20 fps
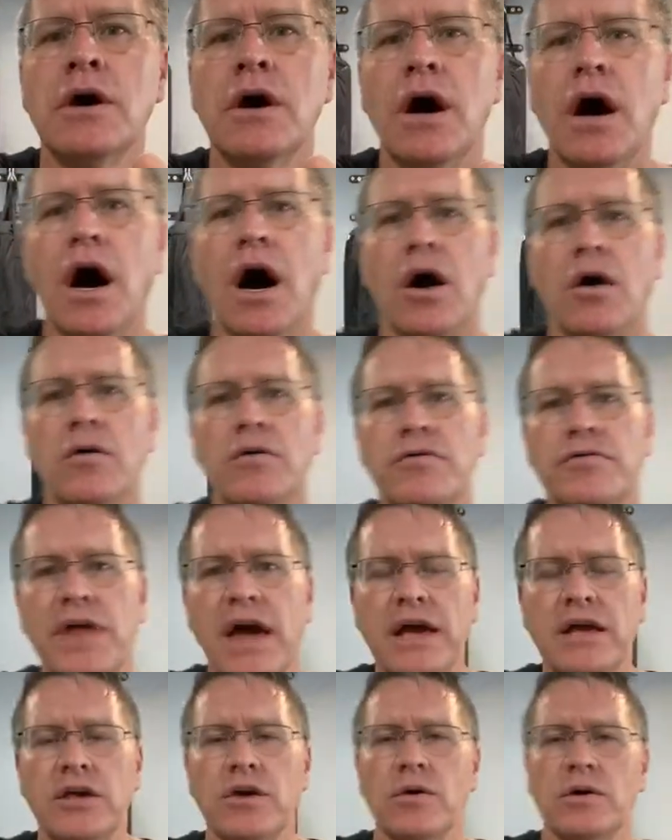Oh,
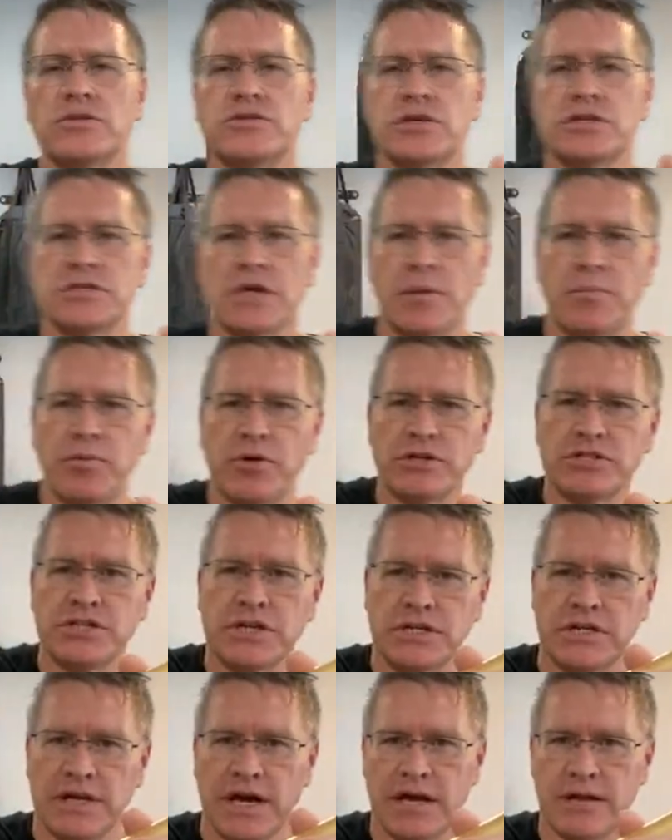thank you, Adrisha. I
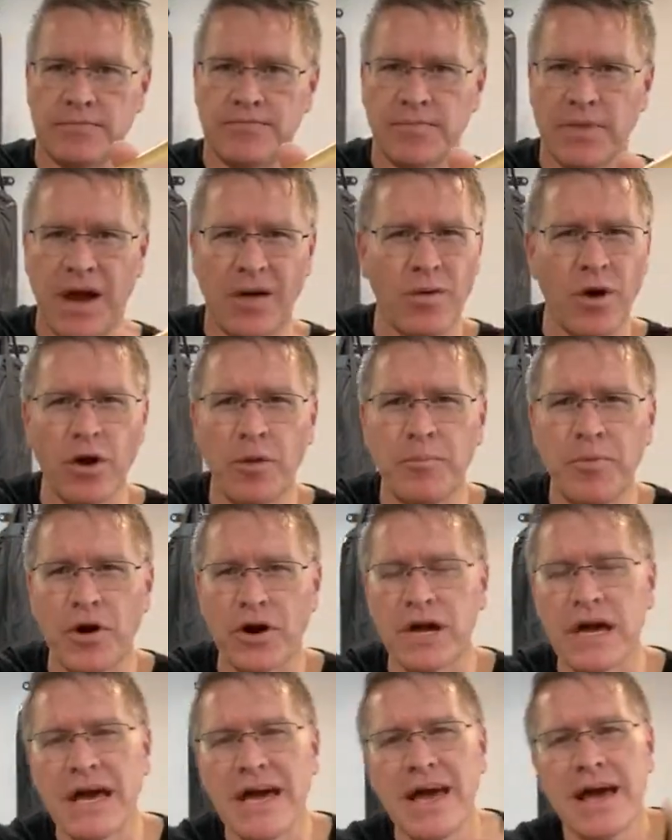appreciate that. I wrote a
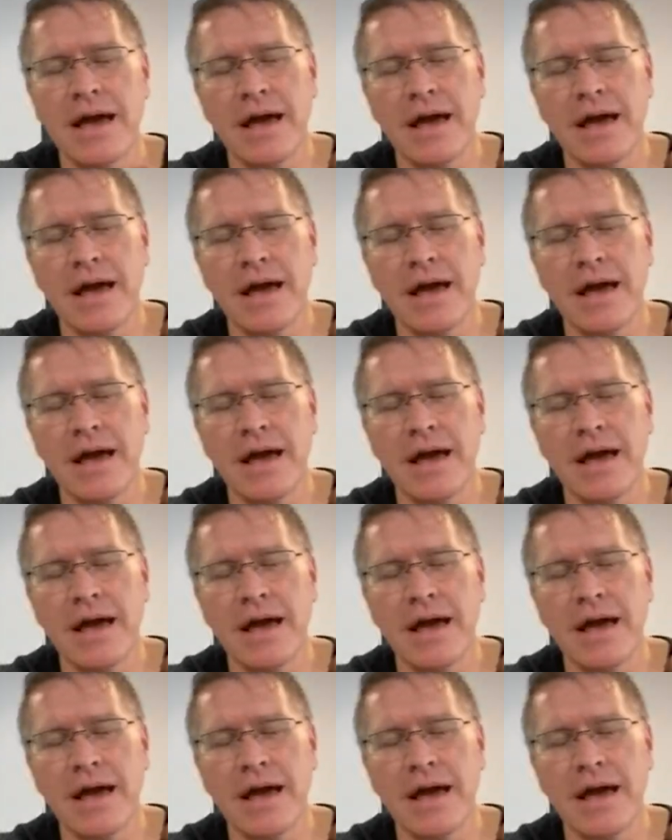book.